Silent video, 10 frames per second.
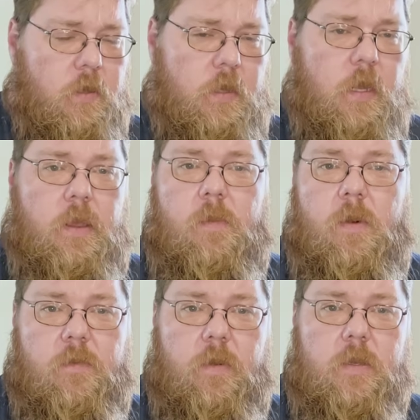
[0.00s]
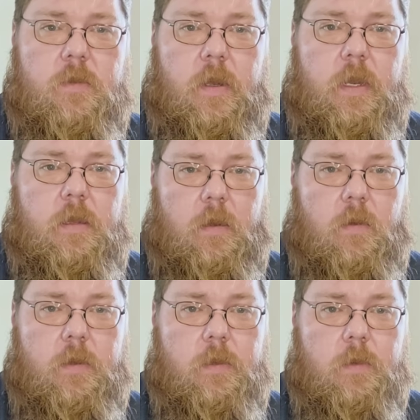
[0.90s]
There is nothing more frustrating than
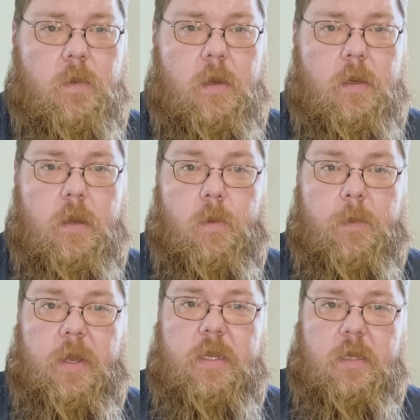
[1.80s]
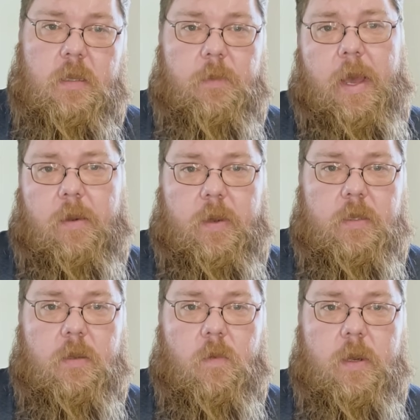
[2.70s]
going through the work of replacing the
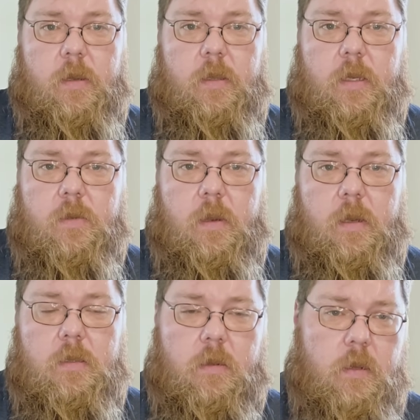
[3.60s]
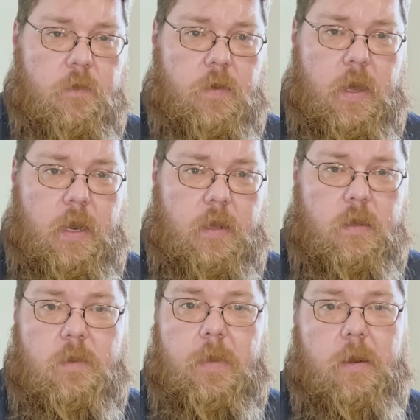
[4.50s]
batteries in one of your electronics only to find out
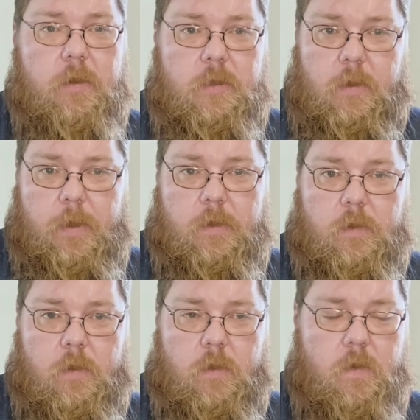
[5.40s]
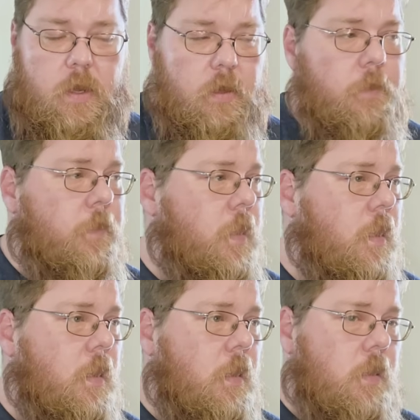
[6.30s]
that the battery should have been thrown away.
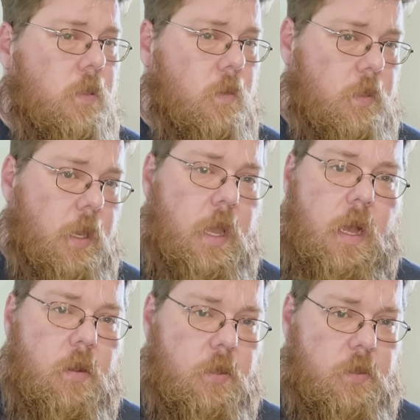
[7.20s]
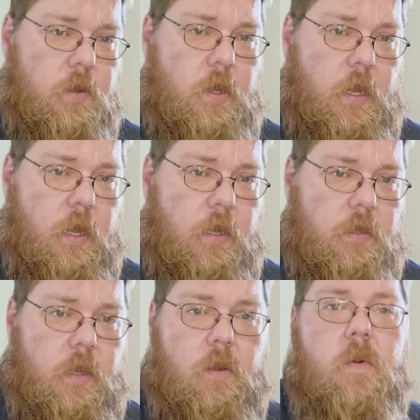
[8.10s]
So today I'm going to show you
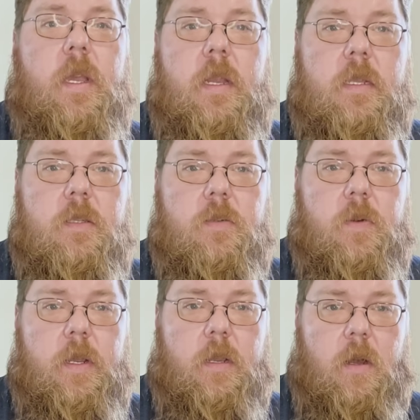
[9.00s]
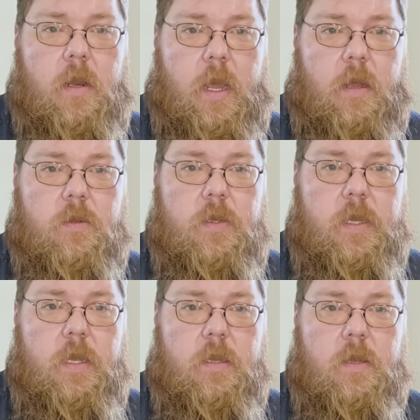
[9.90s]
guys a quick and easy trick on how to
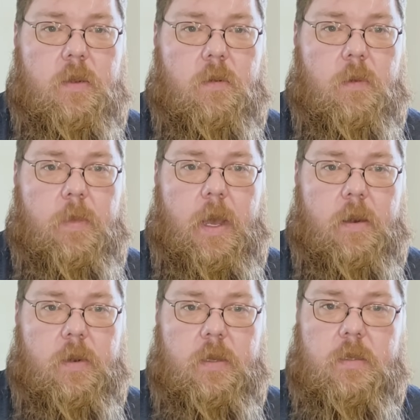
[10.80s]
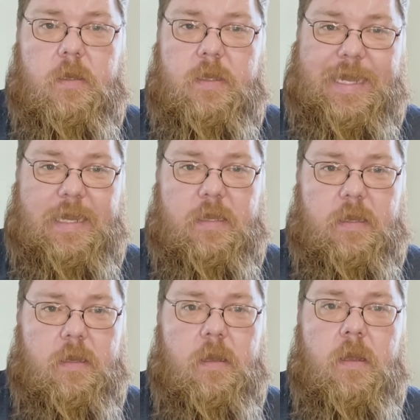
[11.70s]
get your batteries
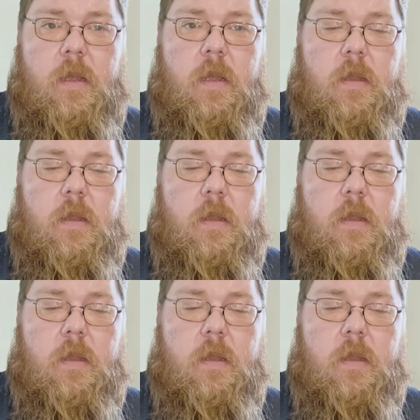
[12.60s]
tested